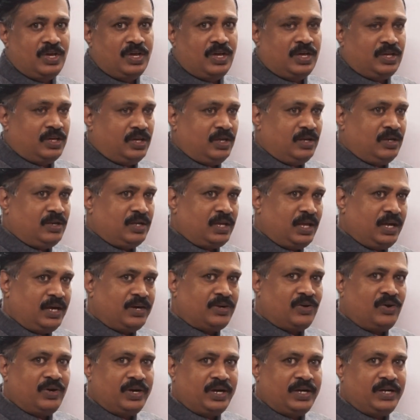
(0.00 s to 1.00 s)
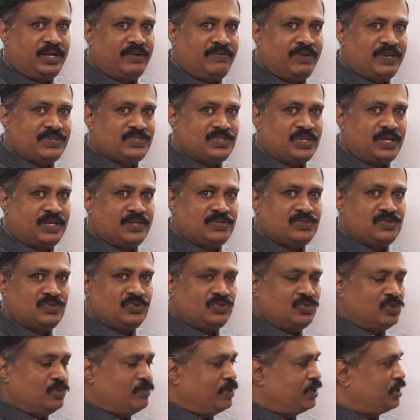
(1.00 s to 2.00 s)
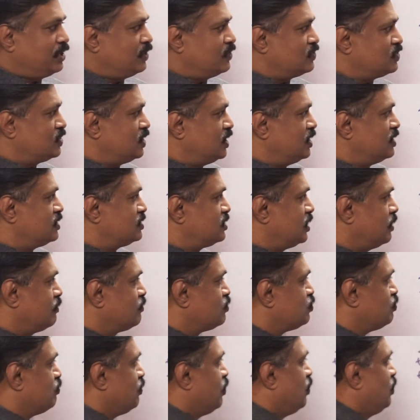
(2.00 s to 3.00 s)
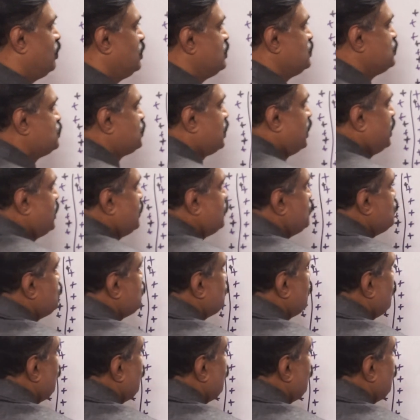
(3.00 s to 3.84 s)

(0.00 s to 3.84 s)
In electronic devices, you might have seen some small size